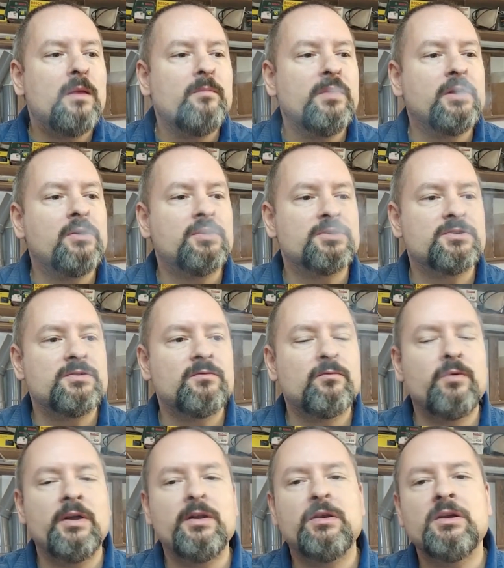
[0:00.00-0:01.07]
Because
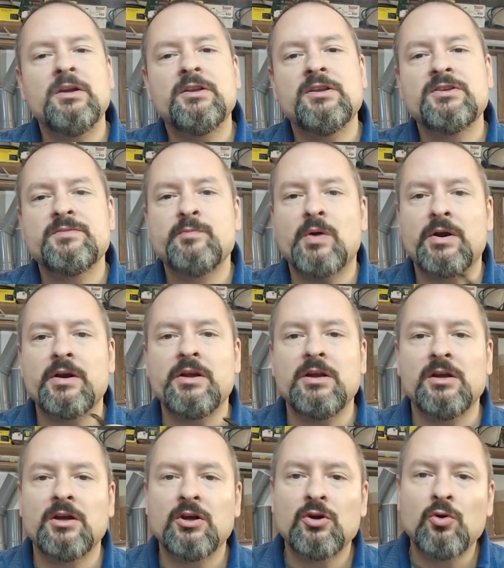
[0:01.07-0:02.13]
when it is
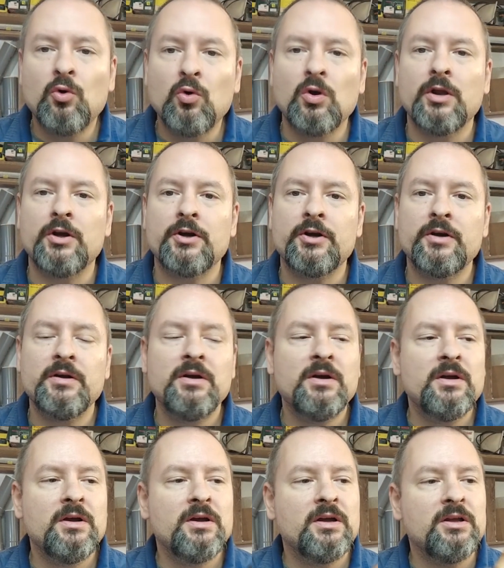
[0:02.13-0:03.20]
burning cooler,
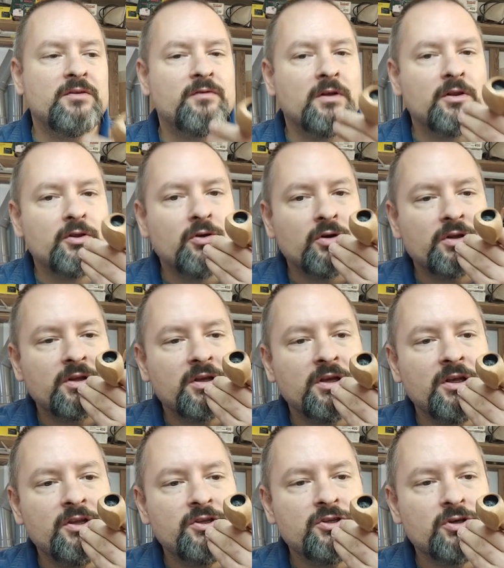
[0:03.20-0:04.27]
it will not
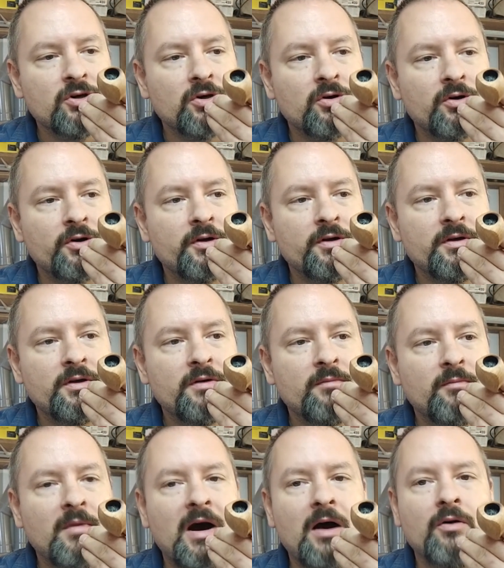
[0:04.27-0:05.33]
hit your
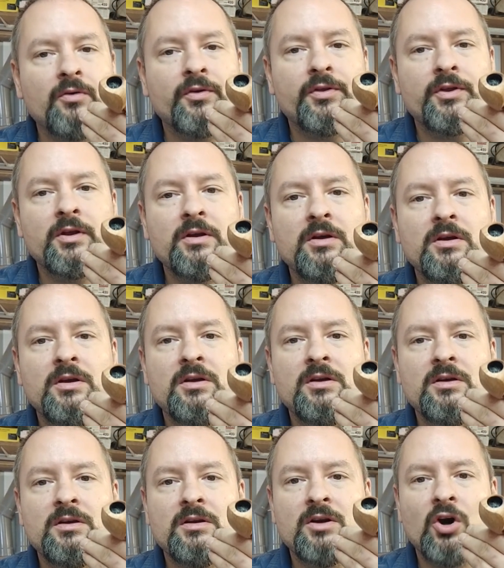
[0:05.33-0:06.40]
mouth
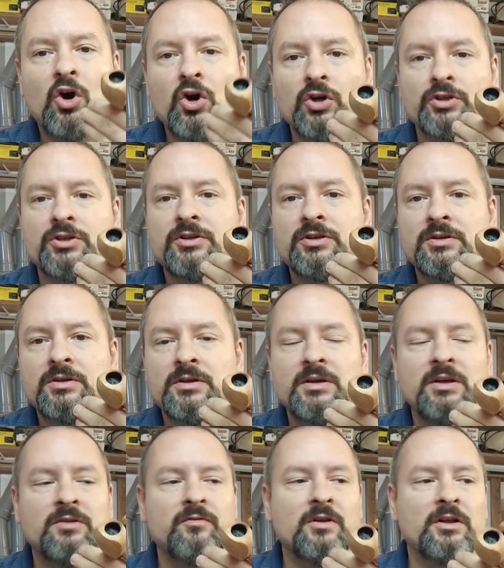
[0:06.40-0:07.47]
hot.
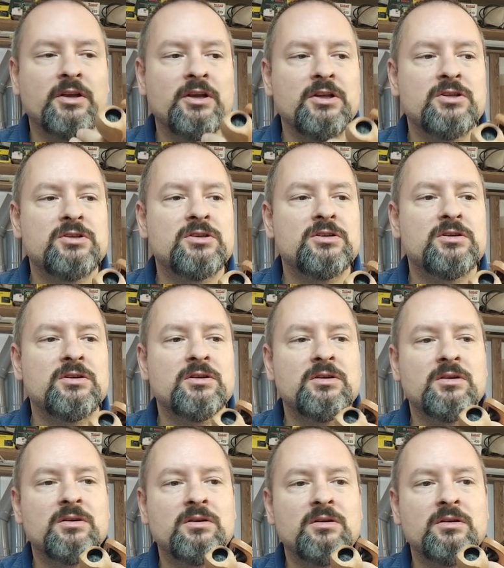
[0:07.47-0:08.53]
It will hit
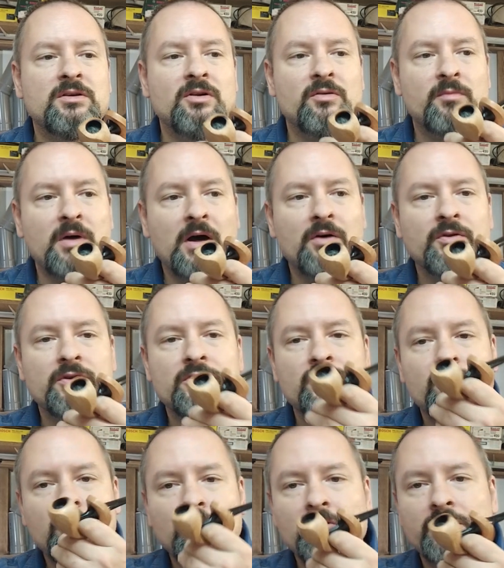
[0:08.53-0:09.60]
your mouth
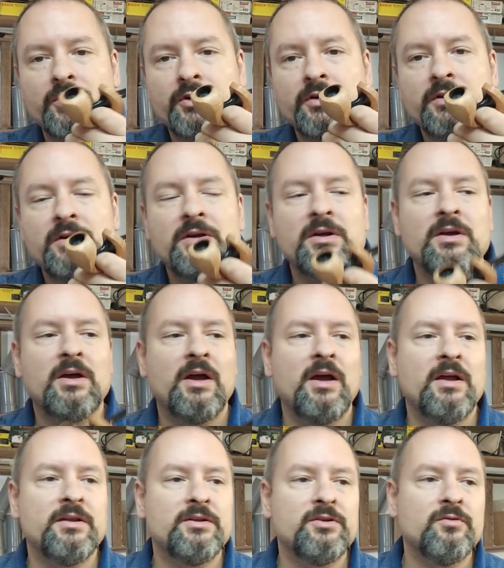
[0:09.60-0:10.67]
cooler,
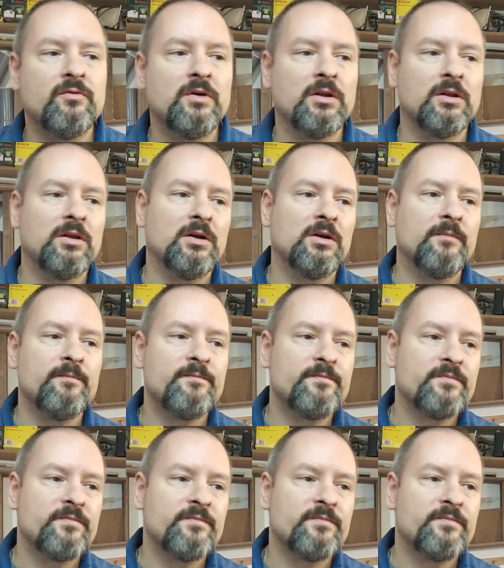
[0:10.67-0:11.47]
and you will